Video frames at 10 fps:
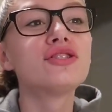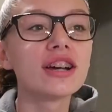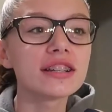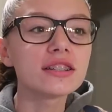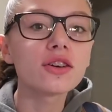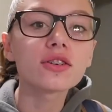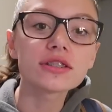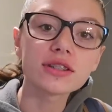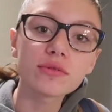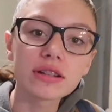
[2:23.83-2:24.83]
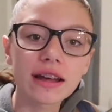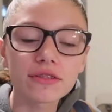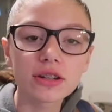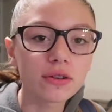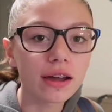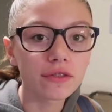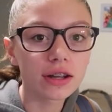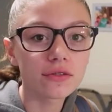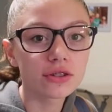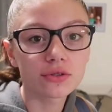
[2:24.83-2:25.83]
Just, no, because you wouldn't have to do
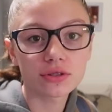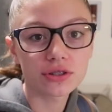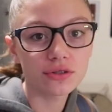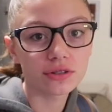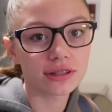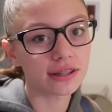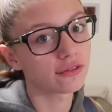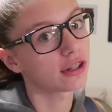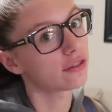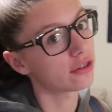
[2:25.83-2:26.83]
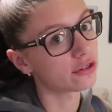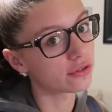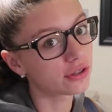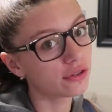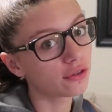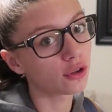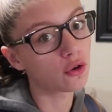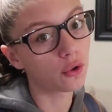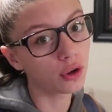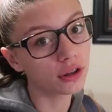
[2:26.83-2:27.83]
every individual student because every individual student, the
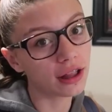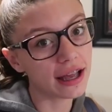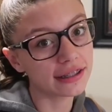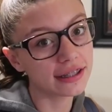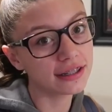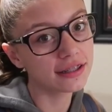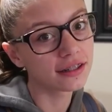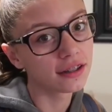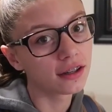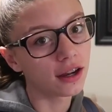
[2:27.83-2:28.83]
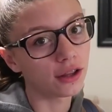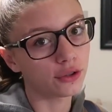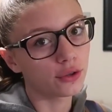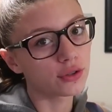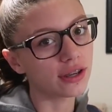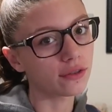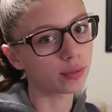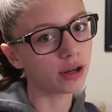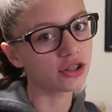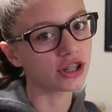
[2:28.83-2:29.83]
core classes, uh-huh. they're the ones you have the
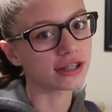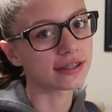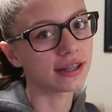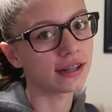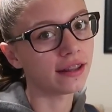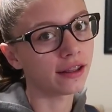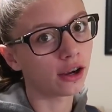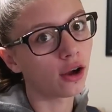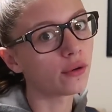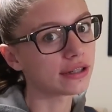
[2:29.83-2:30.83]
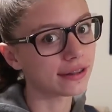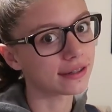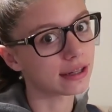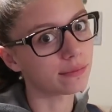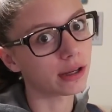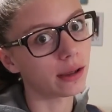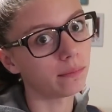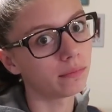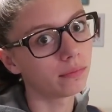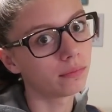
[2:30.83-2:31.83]
projects in, and they're always at the same
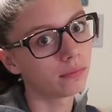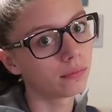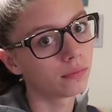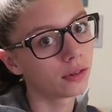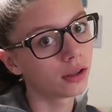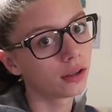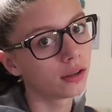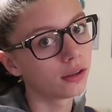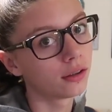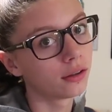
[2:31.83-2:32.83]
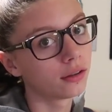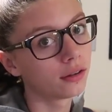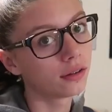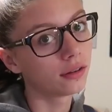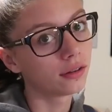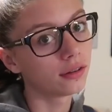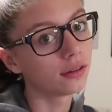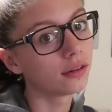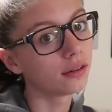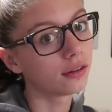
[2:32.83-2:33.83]
time. Are they always at the same
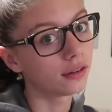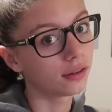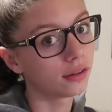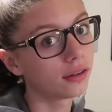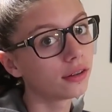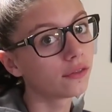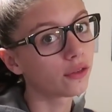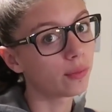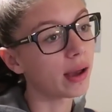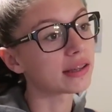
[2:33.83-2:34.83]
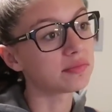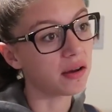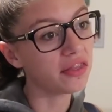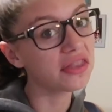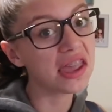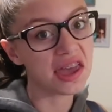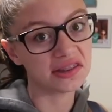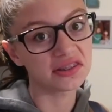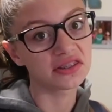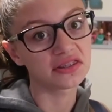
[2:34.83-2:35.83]
time? Mm. Last month,
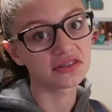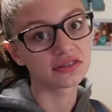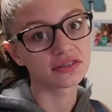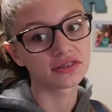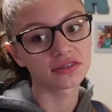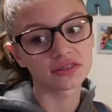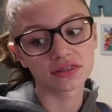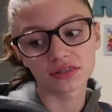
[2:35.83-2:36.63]
yes. Mm.